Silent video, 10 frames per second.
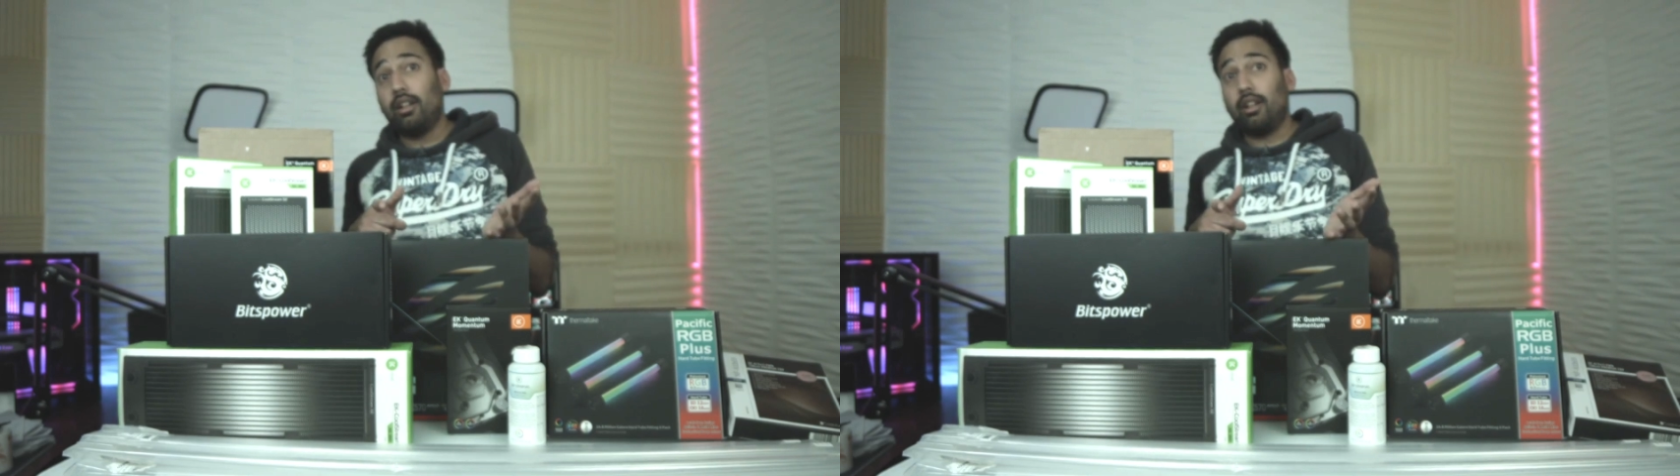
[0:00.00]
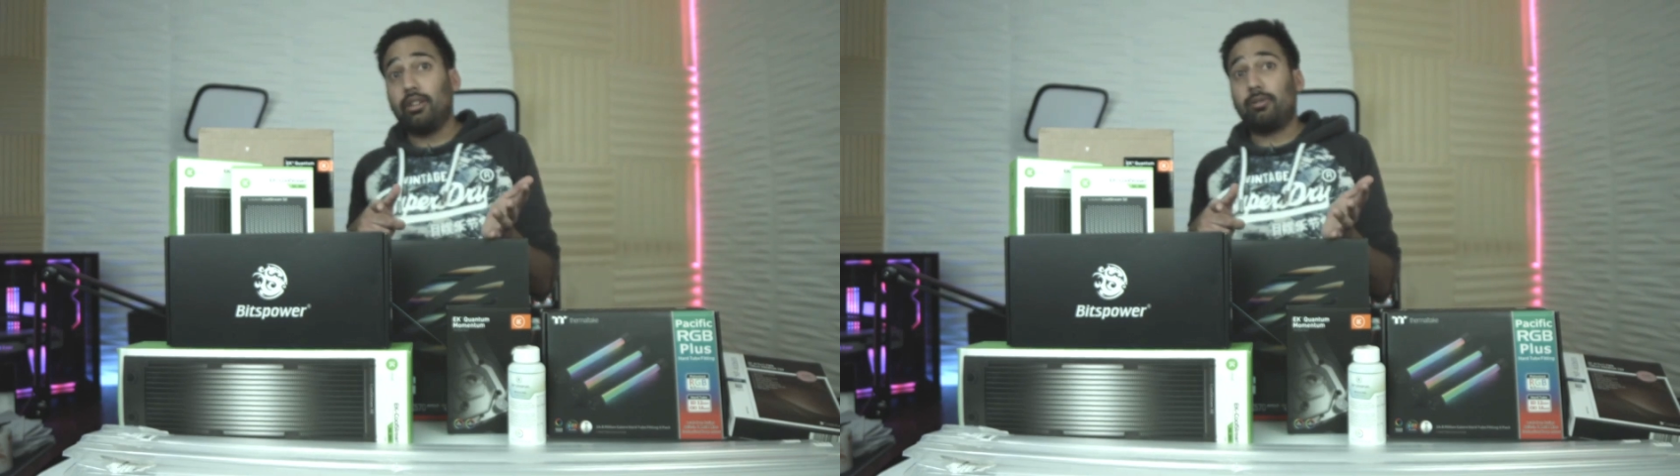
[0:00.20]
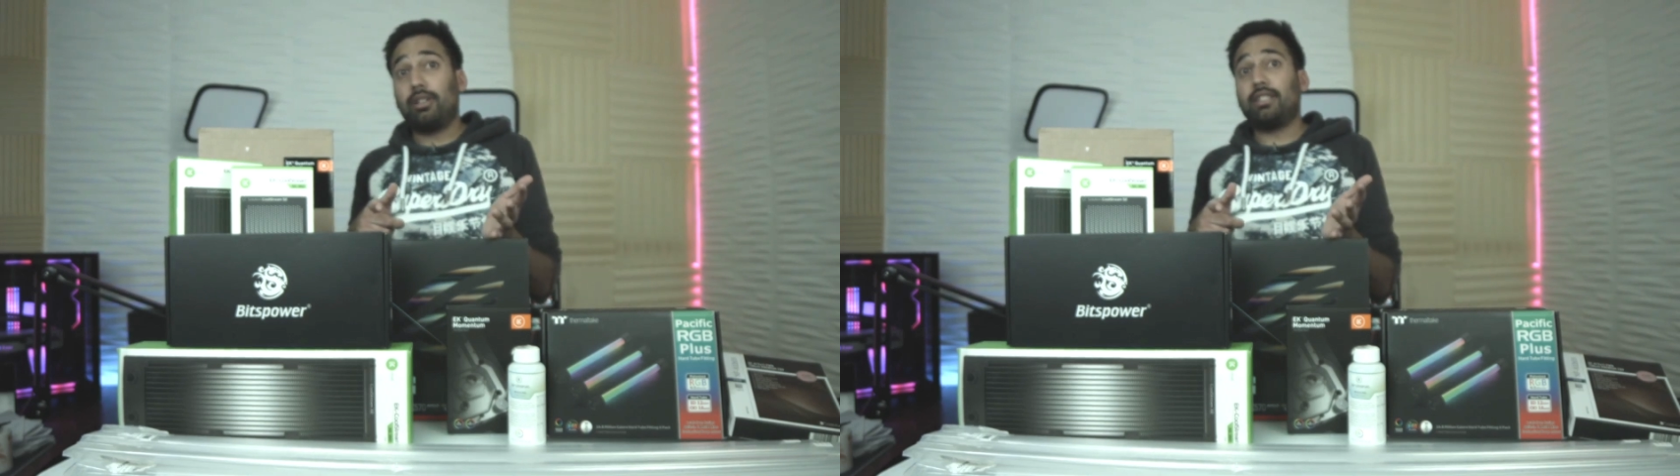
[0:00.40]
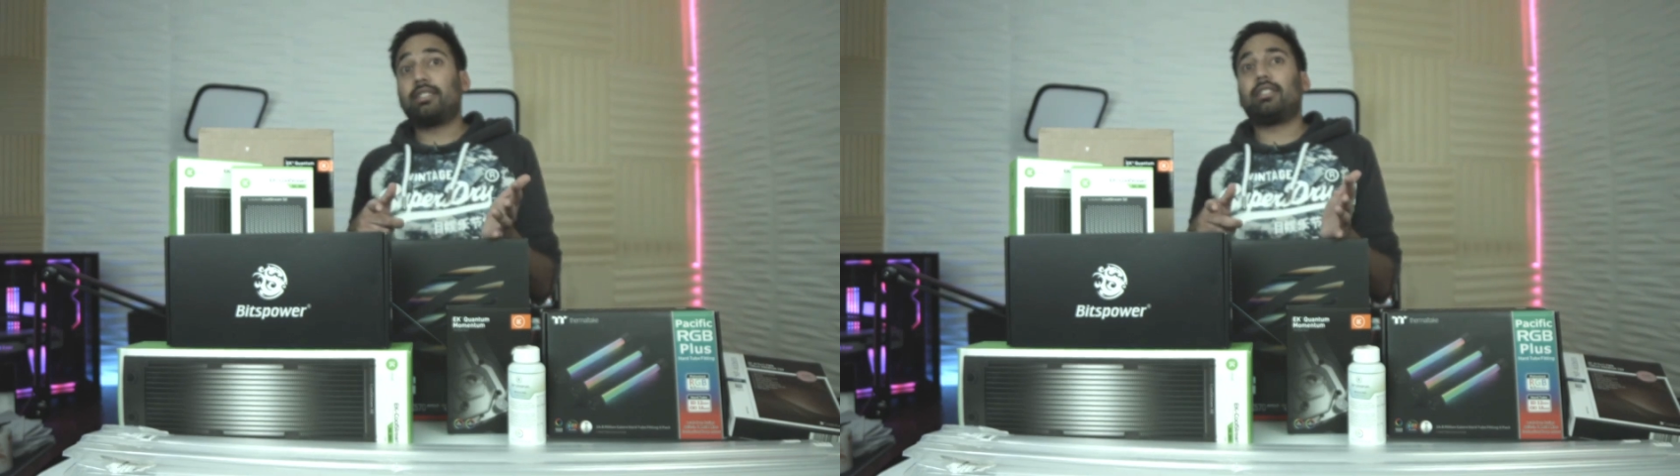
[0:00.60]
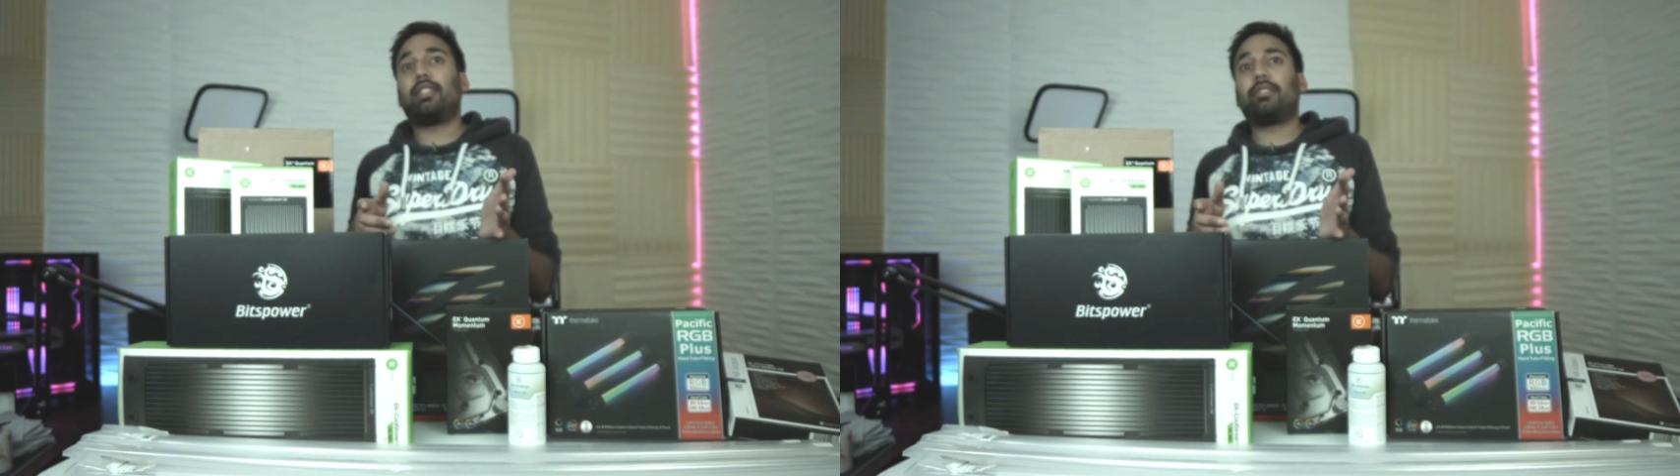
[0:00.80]

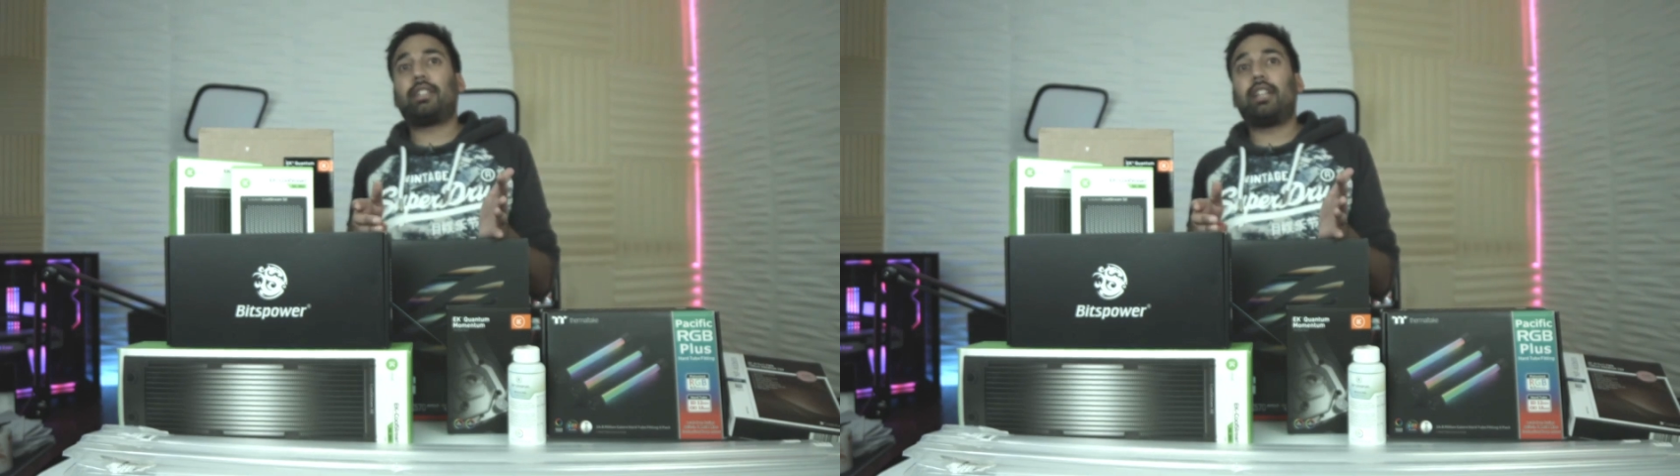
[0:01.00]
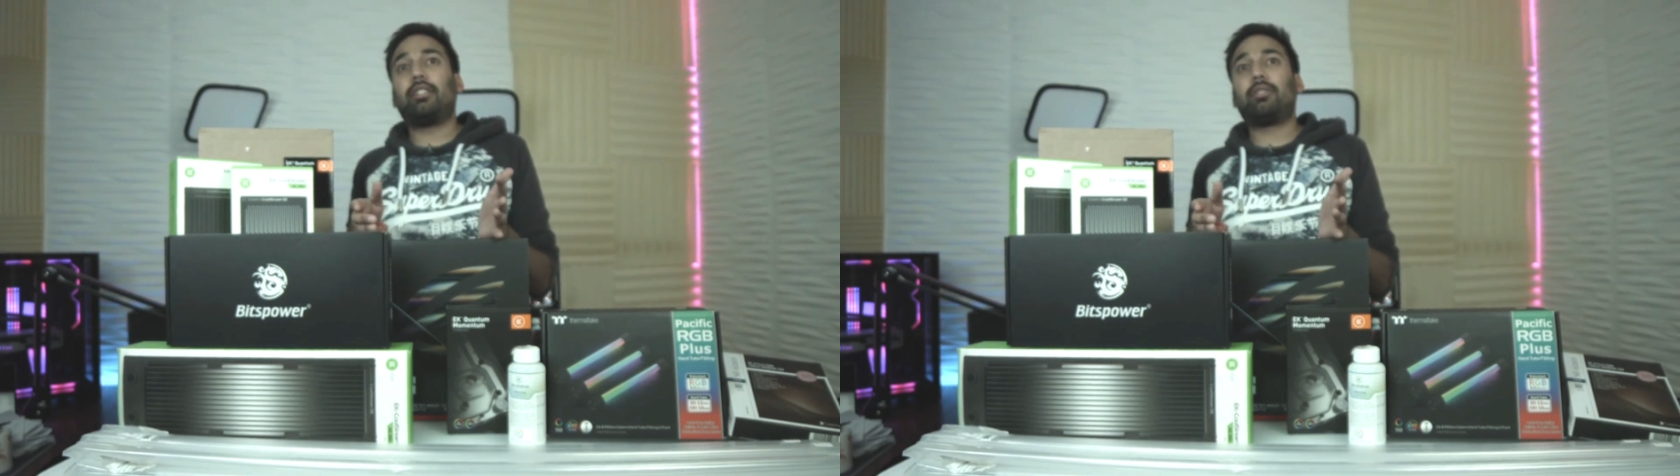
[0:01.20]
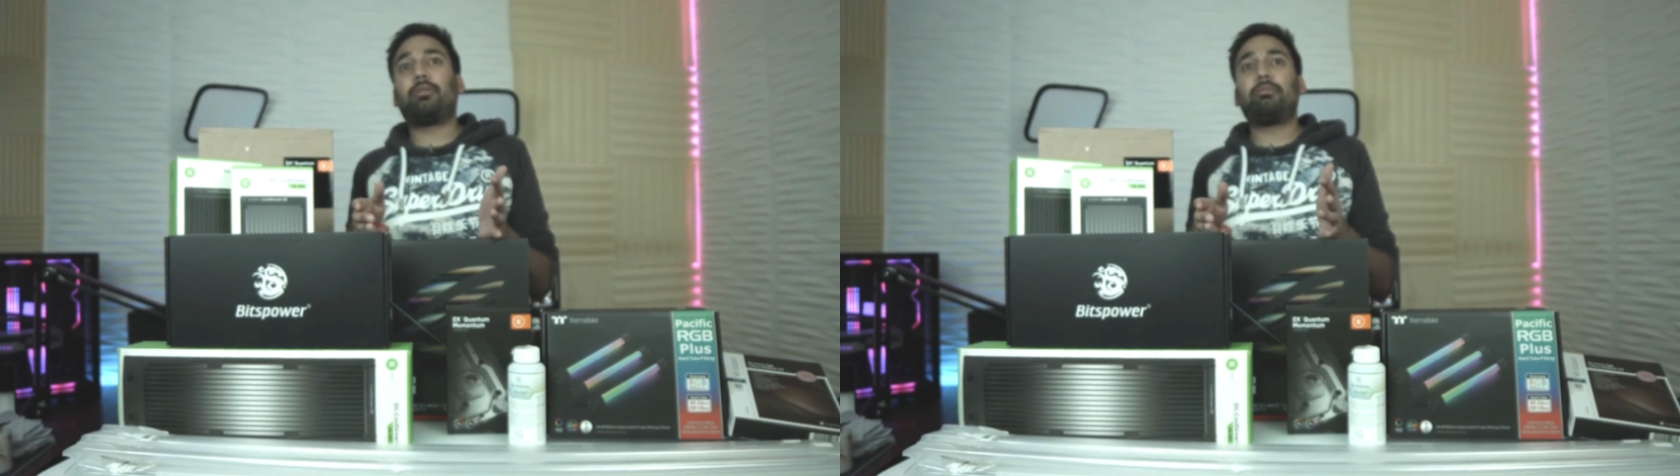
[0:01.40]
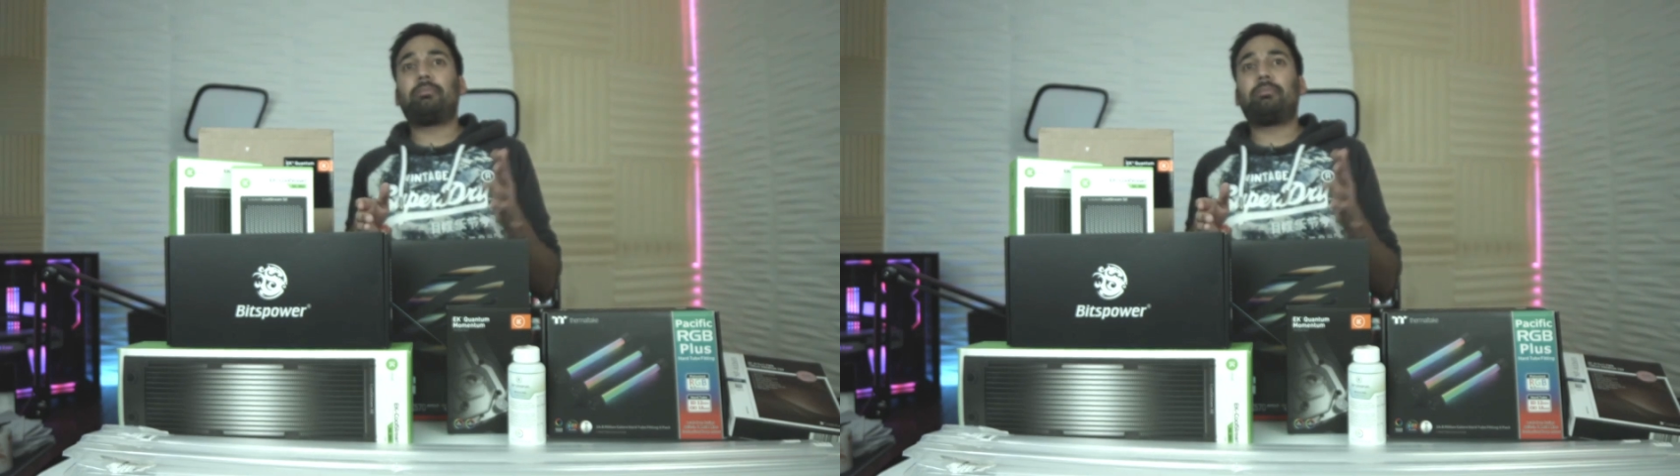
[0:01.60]
Otherwise, I'll have to get another one,